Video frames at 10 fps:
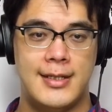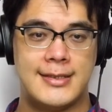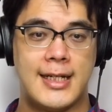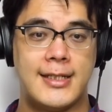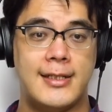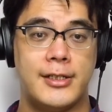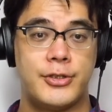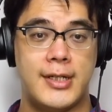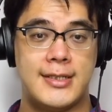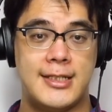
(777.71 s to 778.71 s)
Psychedelic
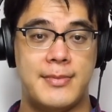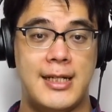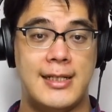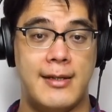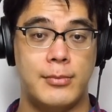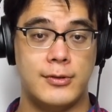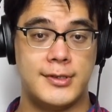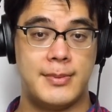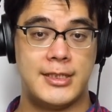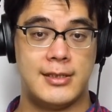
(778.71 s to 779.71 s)
Trance has many labels
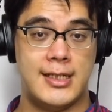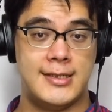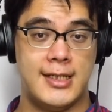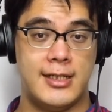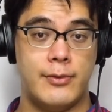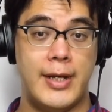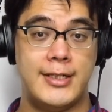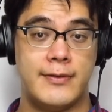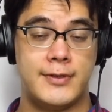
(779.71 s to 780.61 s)
specializing in a range of